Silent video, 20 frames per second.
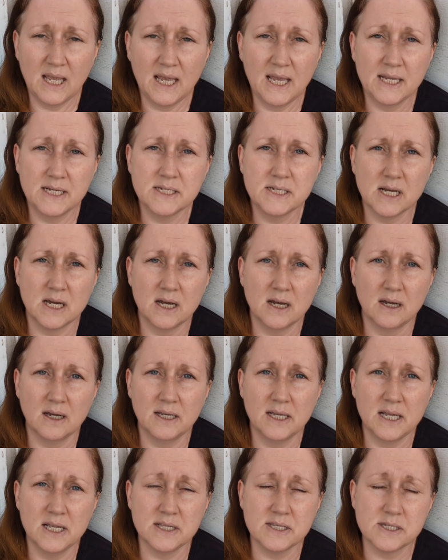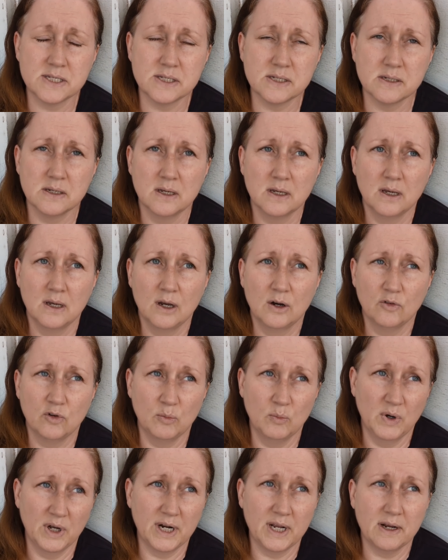And it's,
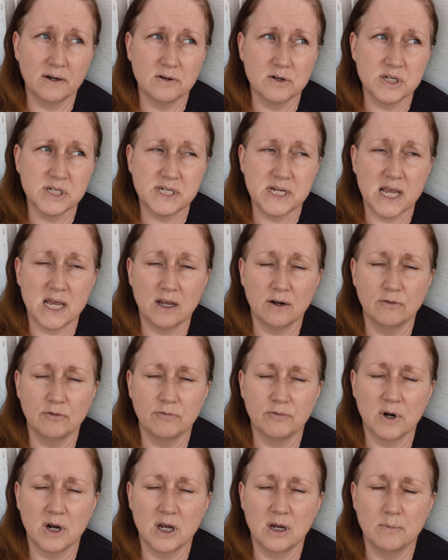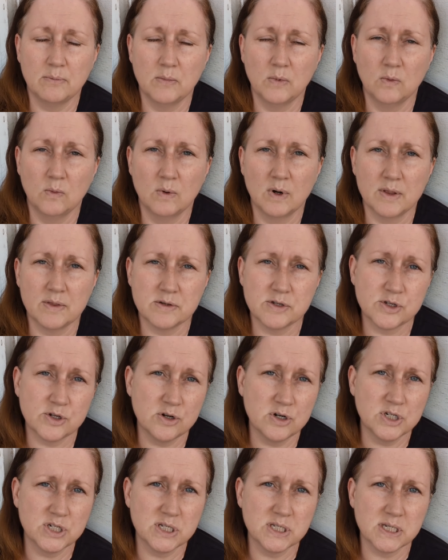from what I understand from one of the
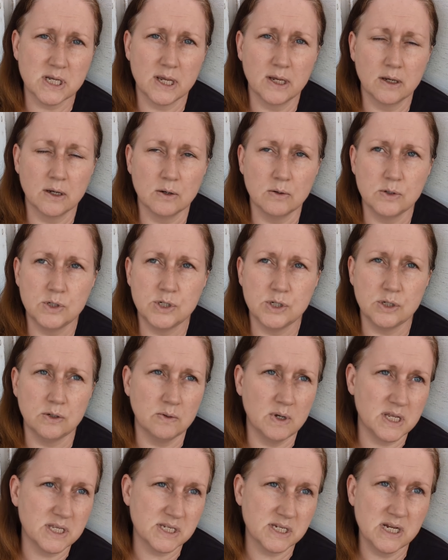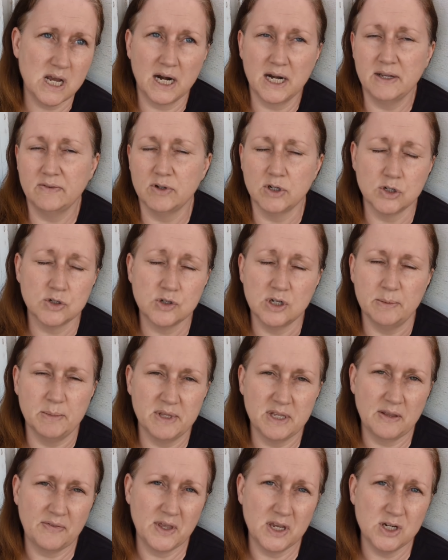surgeons I go to, it's not even a
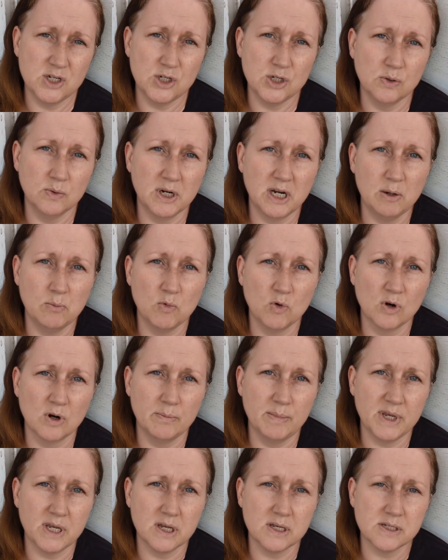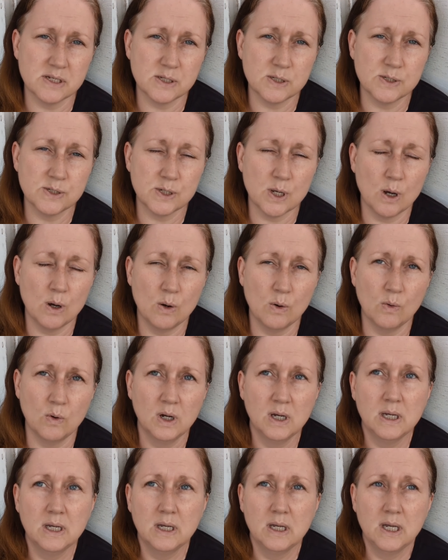treatment that they do anymore because it's
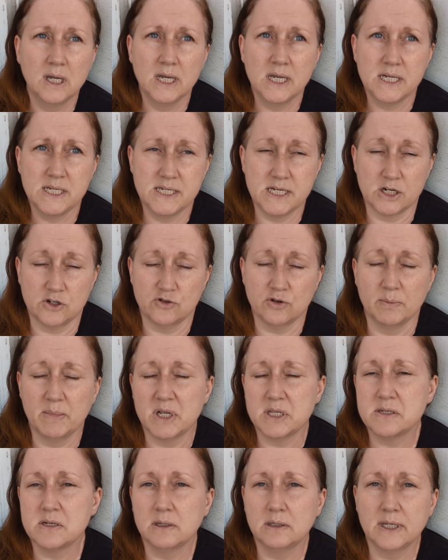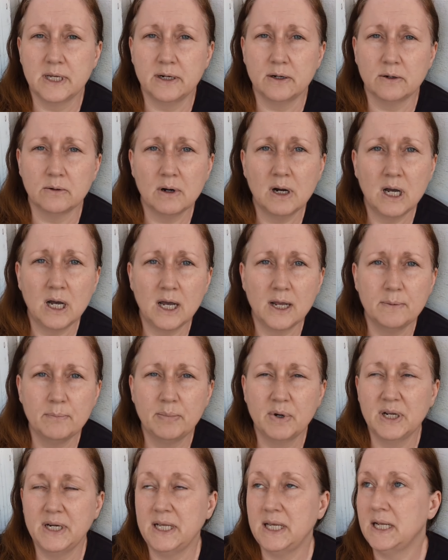so detrimental later
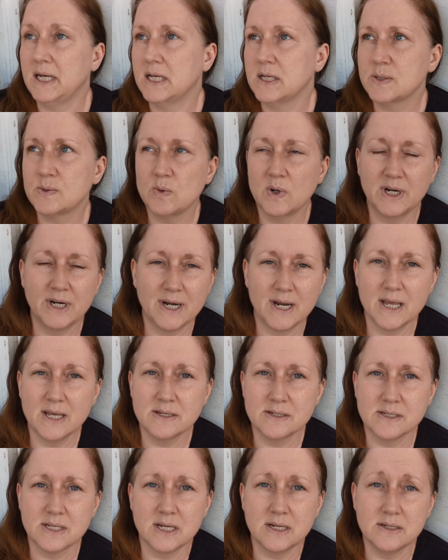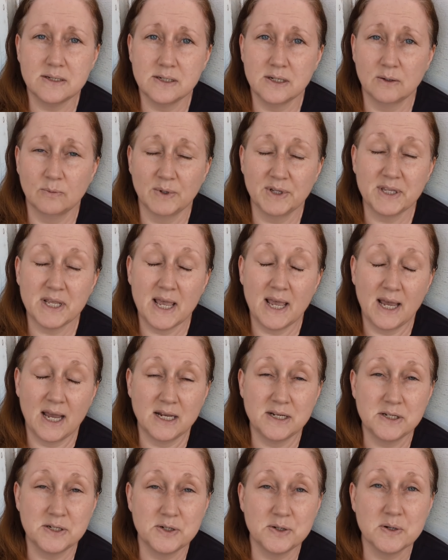on. But it is what it is. They did what they
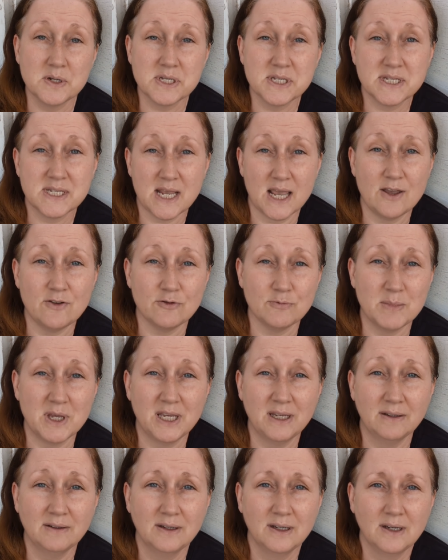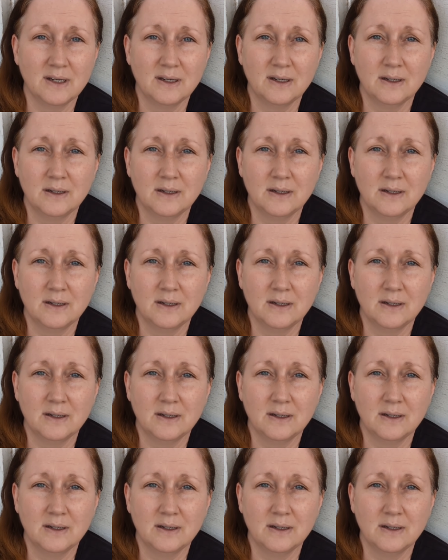had to do to save me.